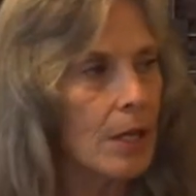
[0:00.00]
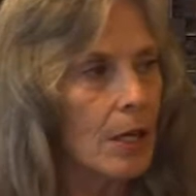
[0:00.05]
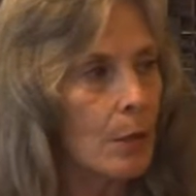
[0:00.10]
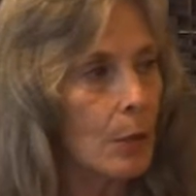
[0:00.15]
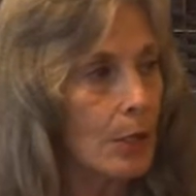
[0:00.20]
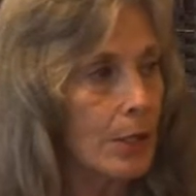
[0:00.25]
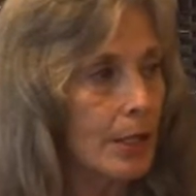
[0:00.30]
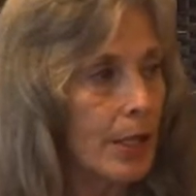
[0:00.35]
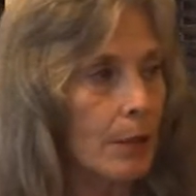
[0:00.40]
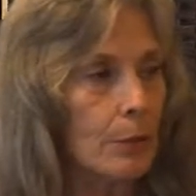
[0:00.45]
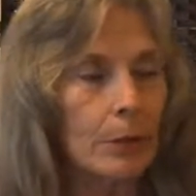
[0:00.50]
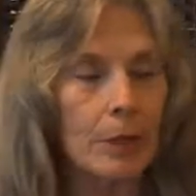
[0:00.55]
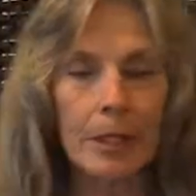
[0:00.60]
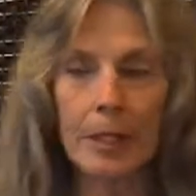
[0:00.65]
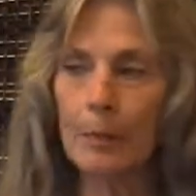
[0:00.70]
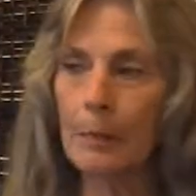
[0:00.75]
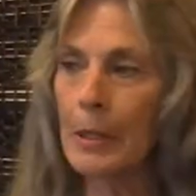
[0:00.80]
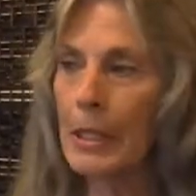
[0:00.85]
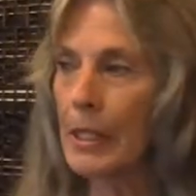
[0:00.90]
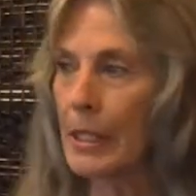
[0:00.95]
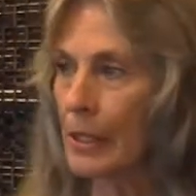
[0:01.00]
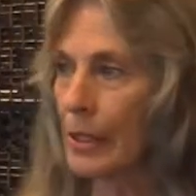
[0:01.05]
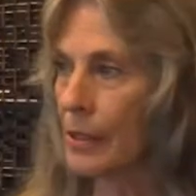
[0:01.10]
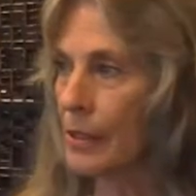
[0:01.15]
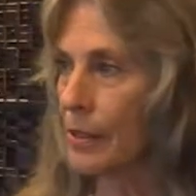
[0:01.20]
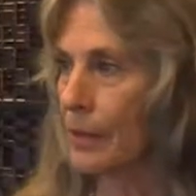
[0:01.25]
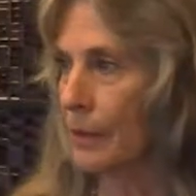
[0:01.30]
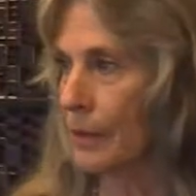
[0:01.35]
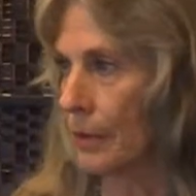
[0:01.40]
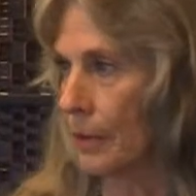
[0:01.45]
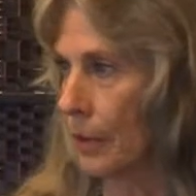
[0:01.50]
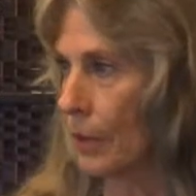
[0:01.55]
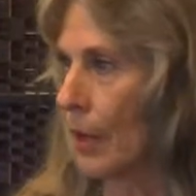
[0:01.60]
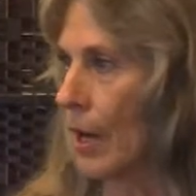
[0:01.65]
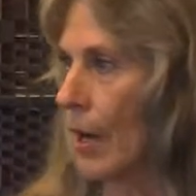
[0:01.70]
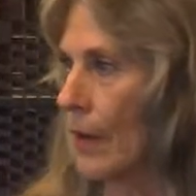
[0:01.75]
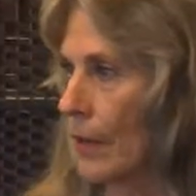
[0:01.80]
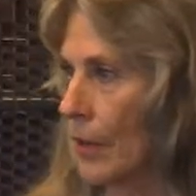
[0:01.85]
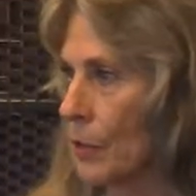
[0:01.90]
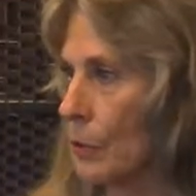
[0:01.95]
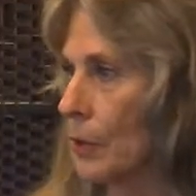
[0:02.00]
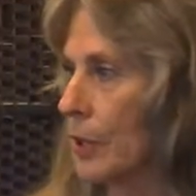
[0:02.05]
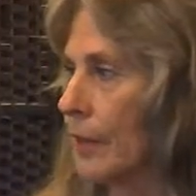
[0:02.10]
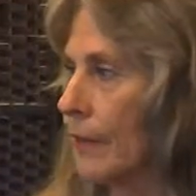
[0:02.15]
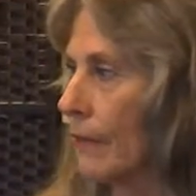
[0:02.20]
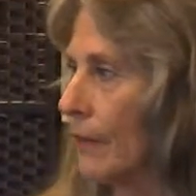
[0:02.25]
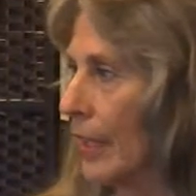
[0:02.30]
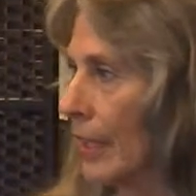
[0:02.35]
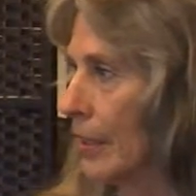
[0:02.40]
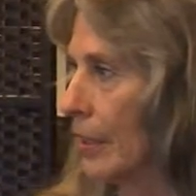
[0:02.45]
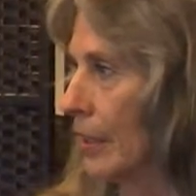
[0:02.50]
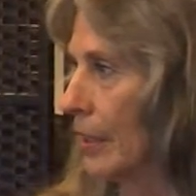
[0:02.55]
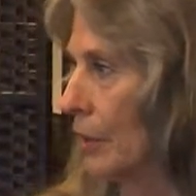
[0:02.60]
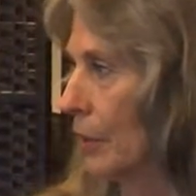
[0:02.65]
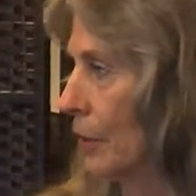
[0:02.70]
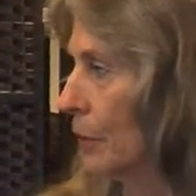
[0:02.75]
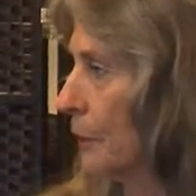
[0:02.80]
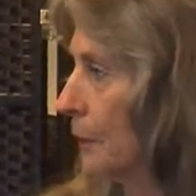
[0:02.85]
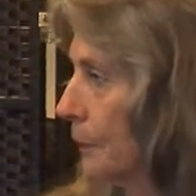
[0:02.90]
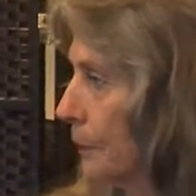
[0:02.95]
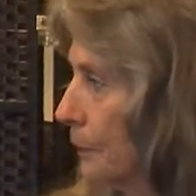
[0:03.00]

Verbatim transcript: what that really means, you know, how that's really affecting you.